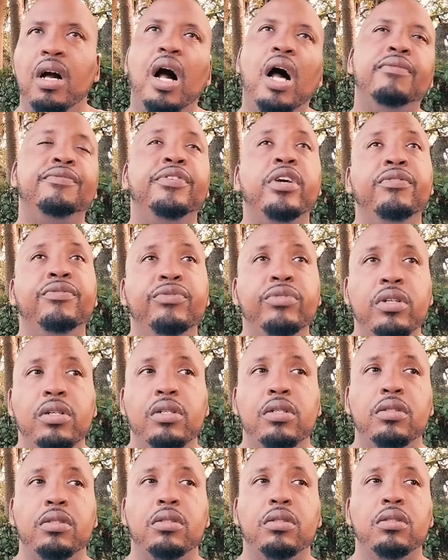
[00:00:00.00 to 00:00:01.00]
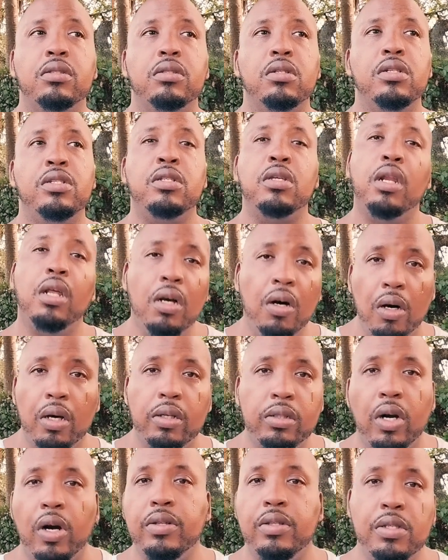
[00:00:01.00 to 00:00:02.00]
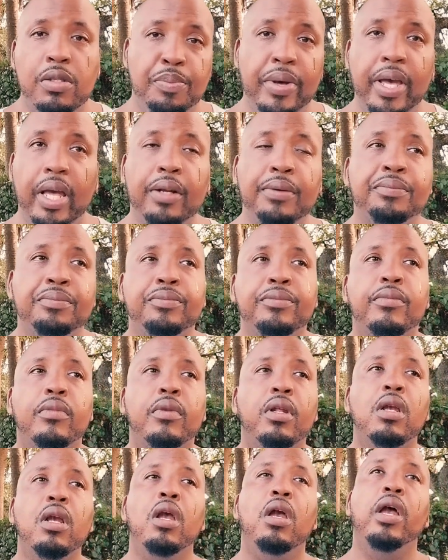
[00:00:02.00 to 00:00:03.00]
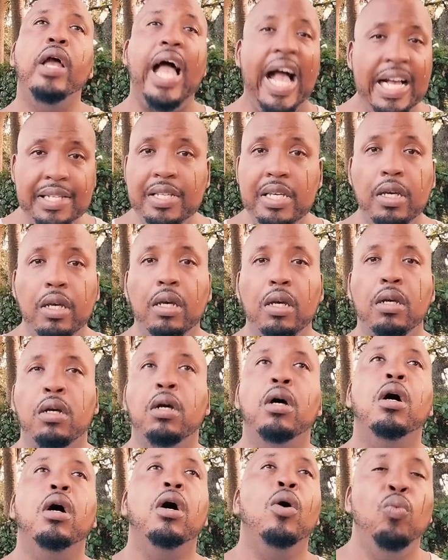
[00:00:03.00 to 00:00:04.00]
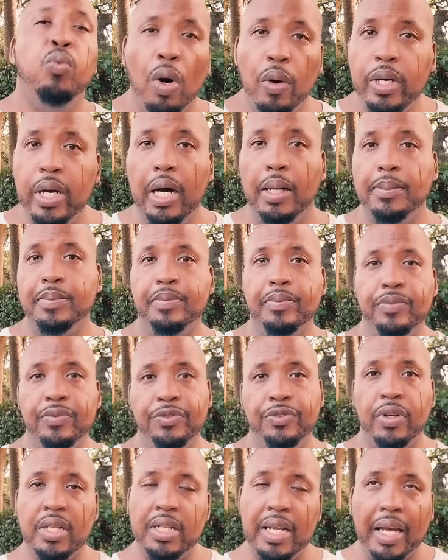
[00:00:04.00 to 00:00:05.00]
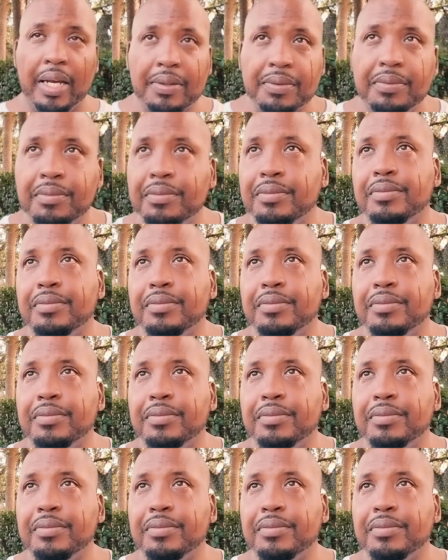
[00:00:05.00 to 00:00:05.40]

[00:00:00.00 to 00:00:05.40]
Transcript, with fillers: Aviv was sitting on Carlton's bed as he woke up for the day.